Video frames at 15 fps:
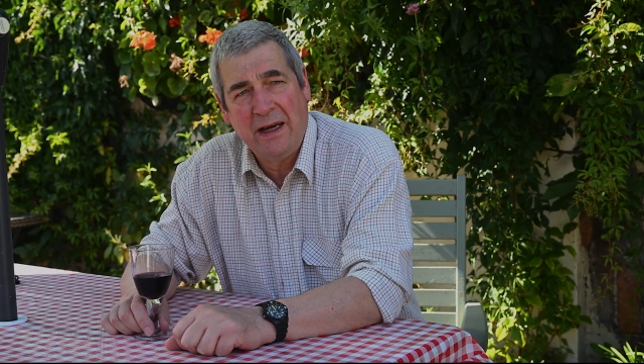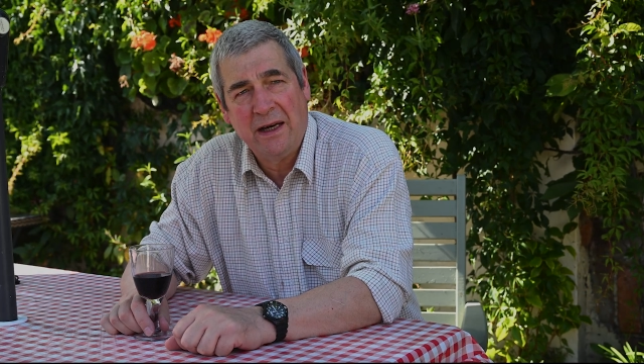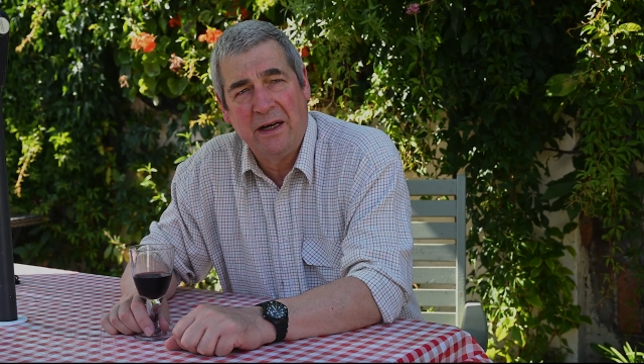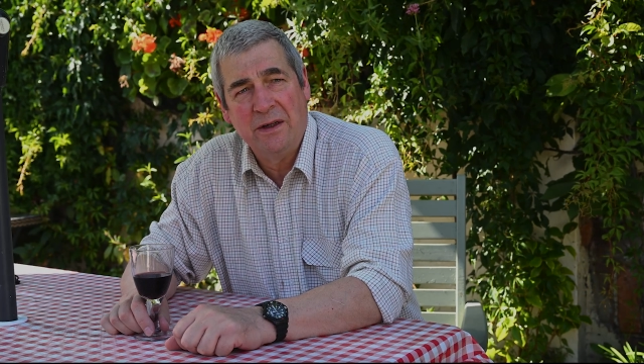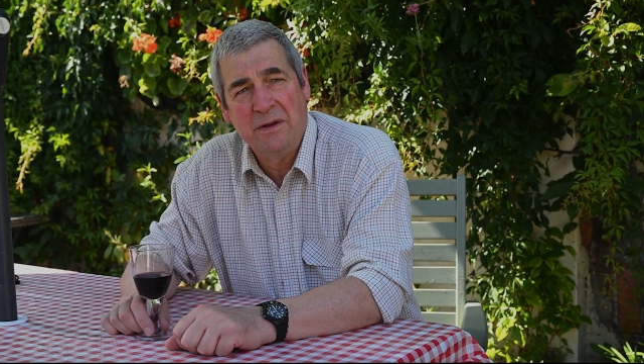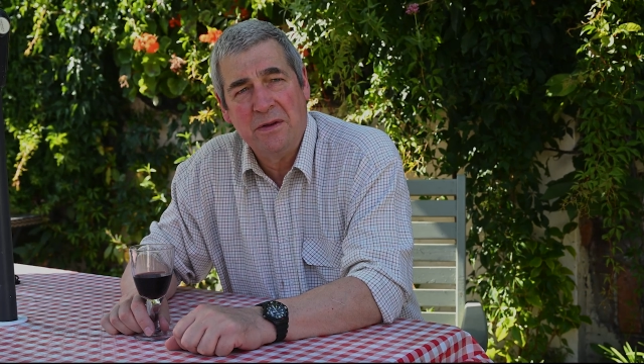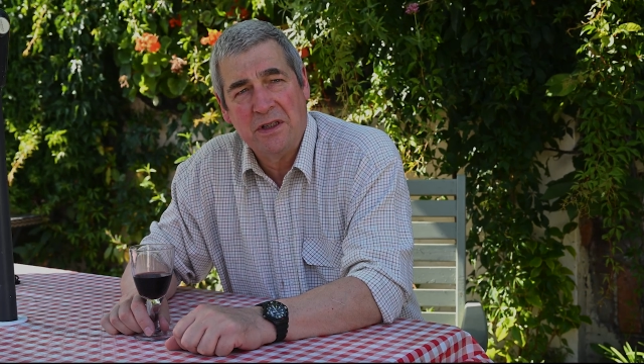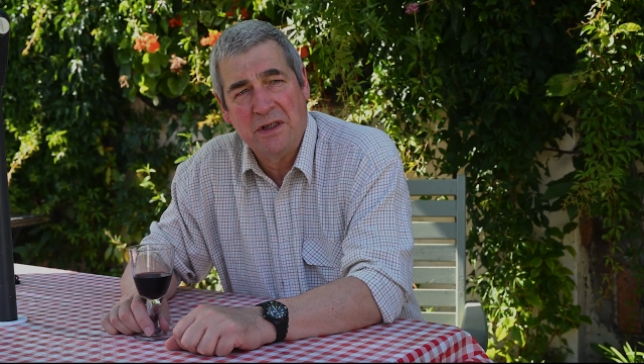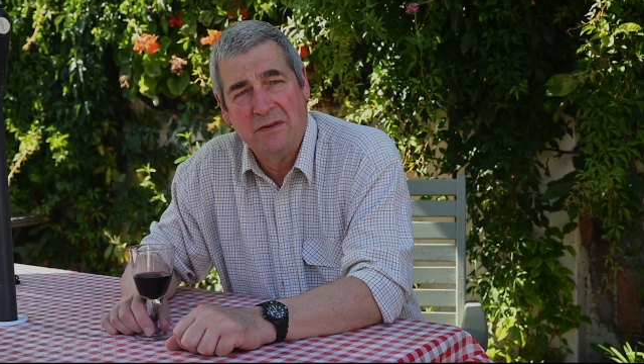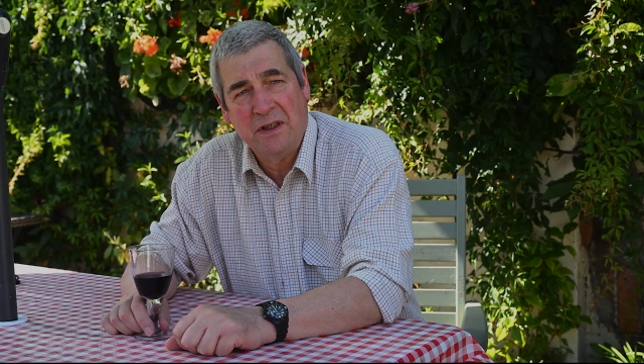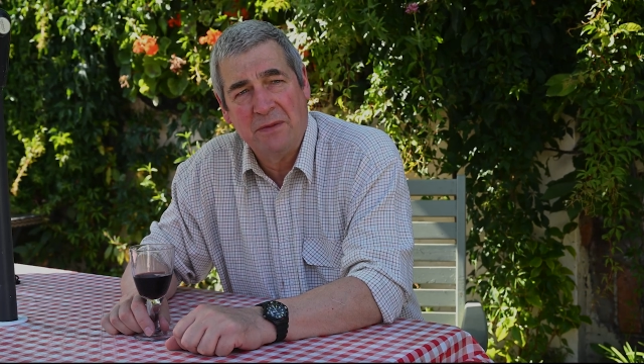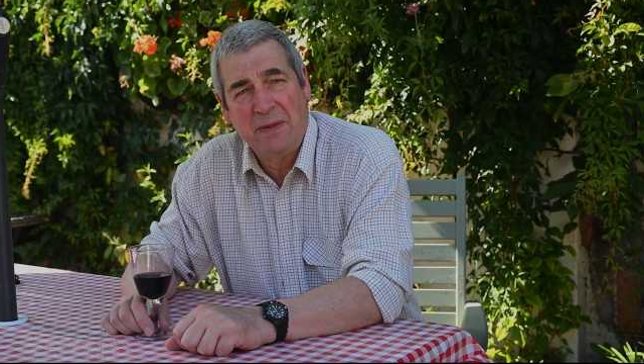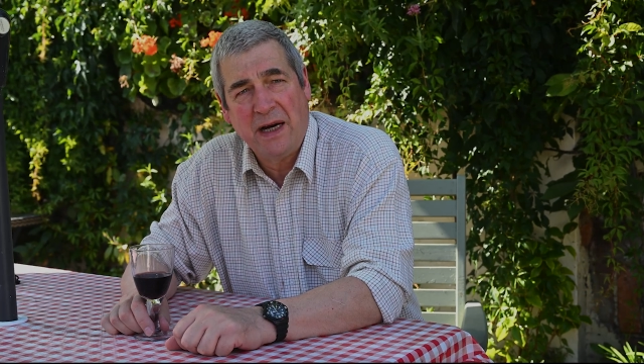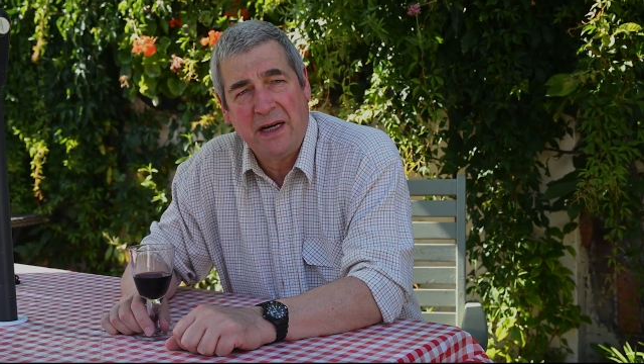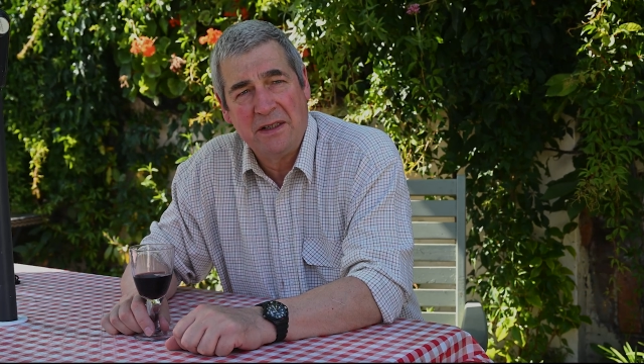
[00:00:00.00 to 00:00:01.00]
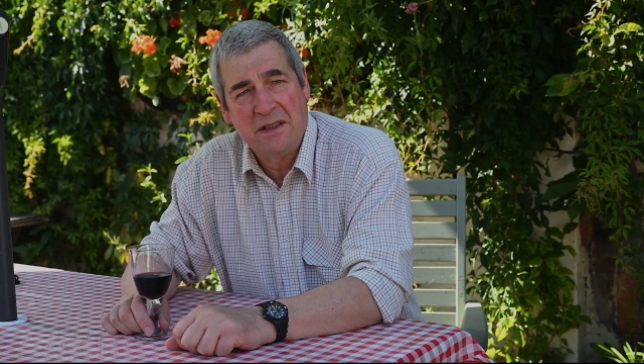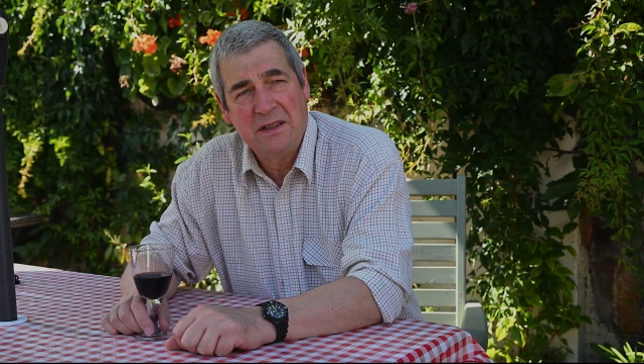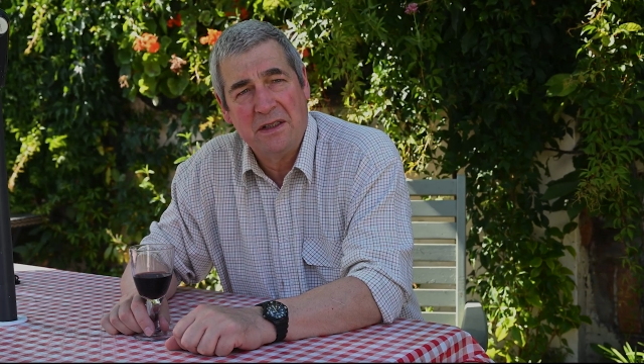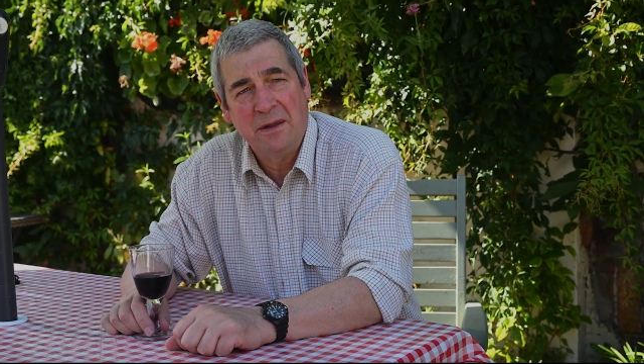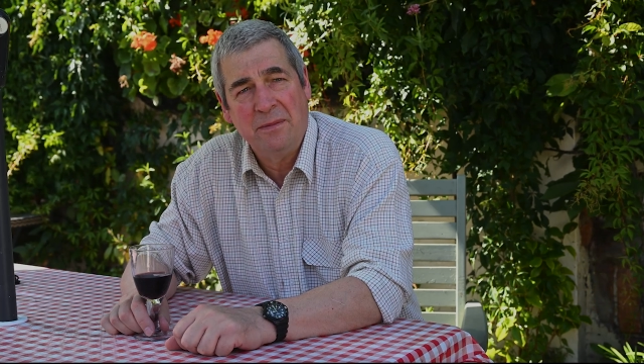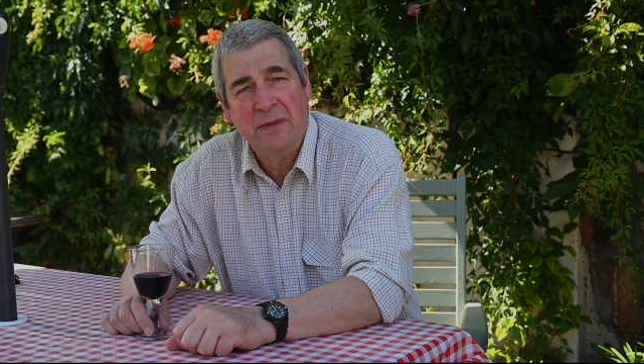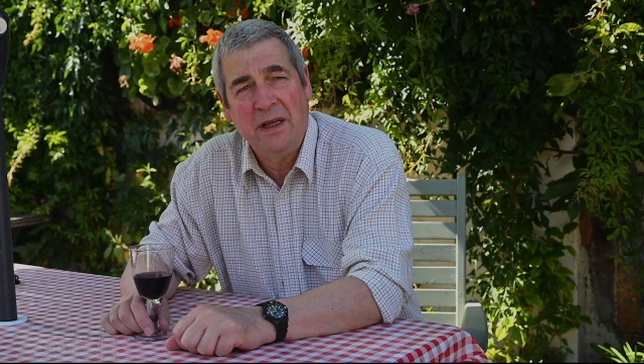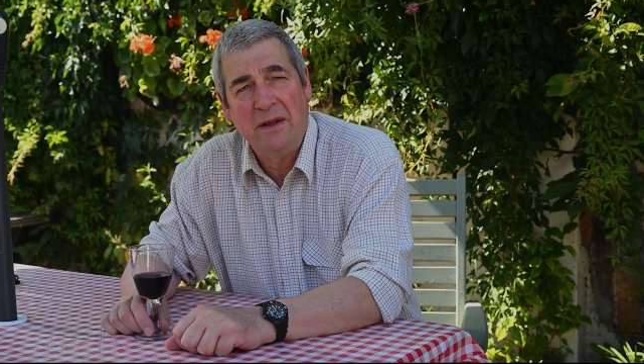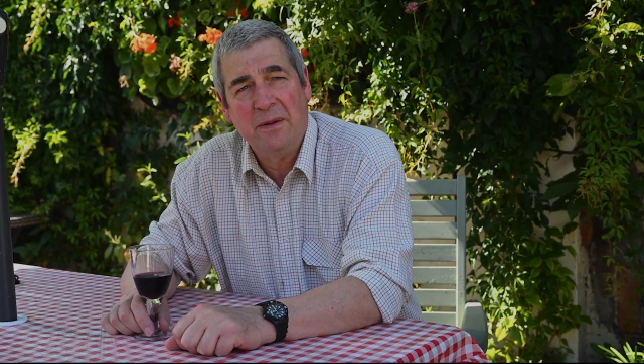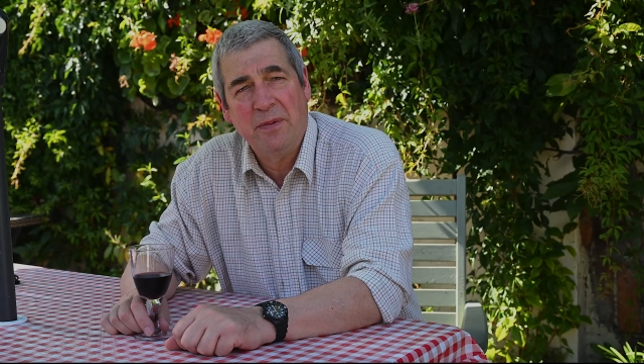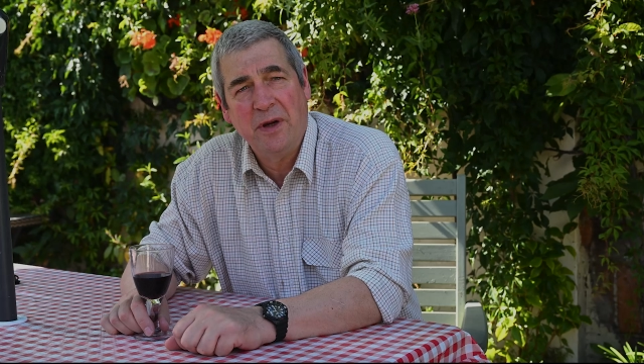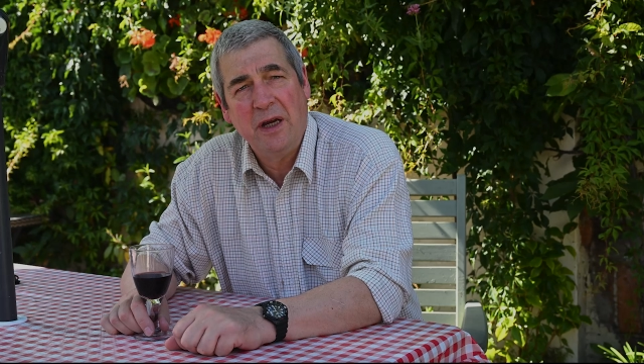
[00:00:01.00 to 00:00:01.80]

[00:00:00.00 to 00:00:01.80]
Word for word: echoes of the past and meet the